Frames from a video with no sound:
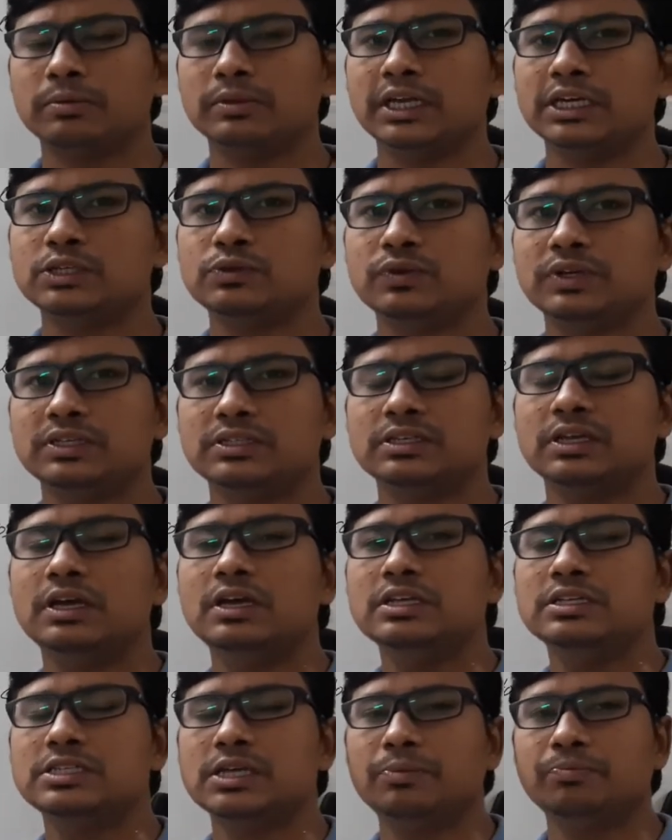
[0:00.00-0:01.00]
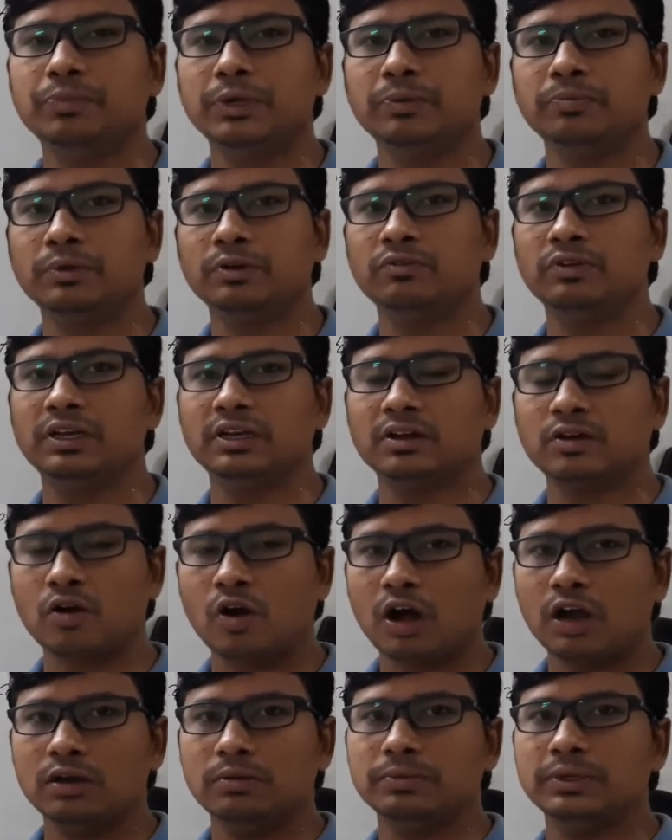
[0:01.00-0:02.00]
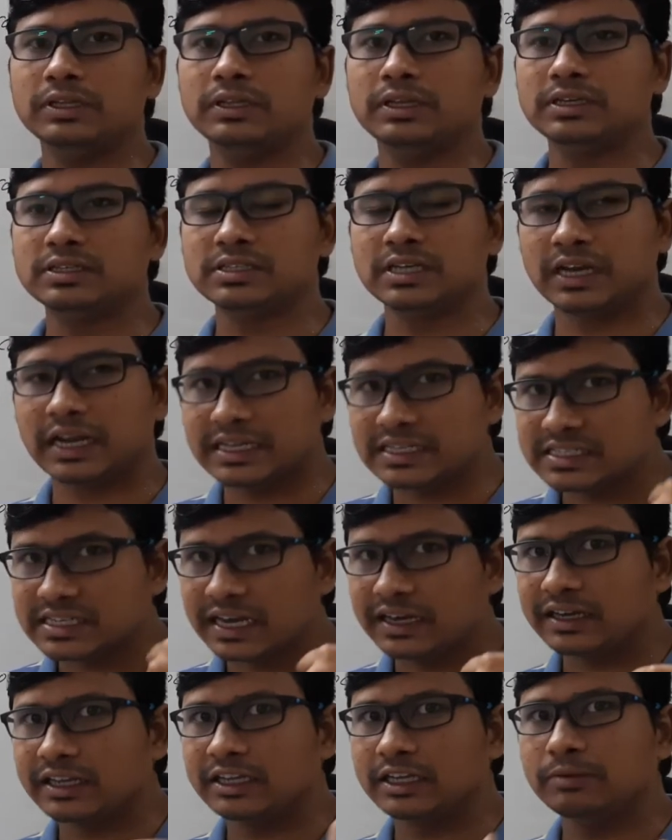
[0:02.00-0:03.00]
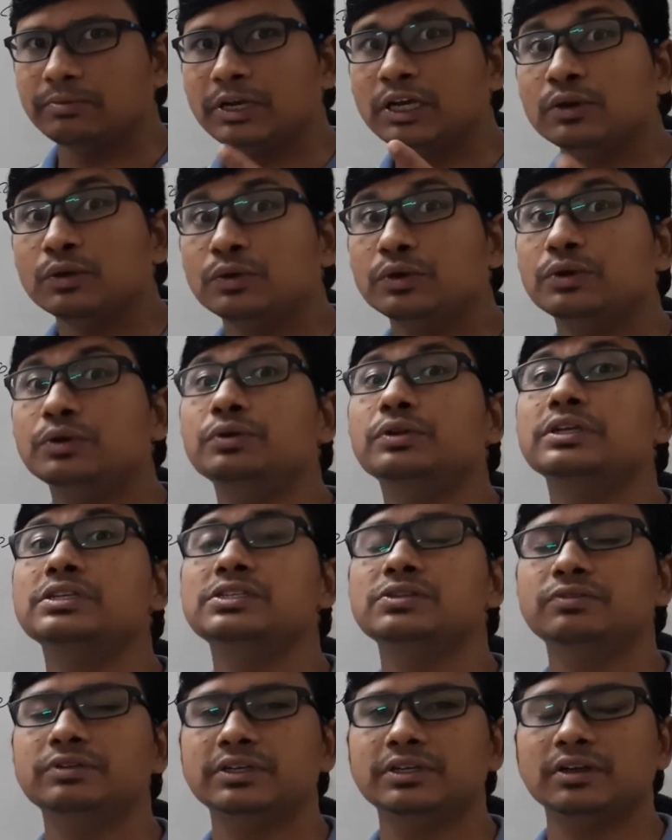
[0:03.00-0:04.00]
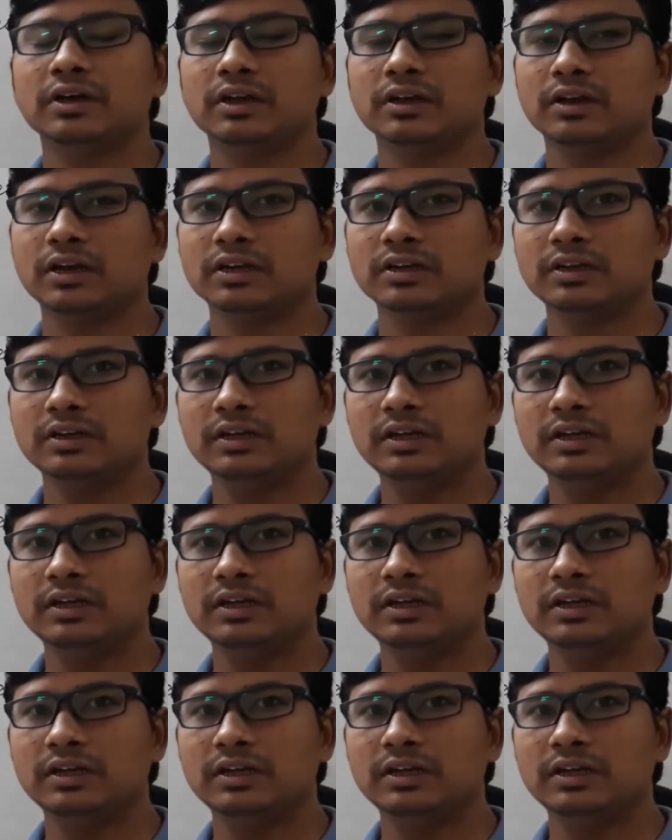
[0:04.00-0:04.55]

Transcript: That's why some people will call me that, sir, I sent an email. Do you received it or not?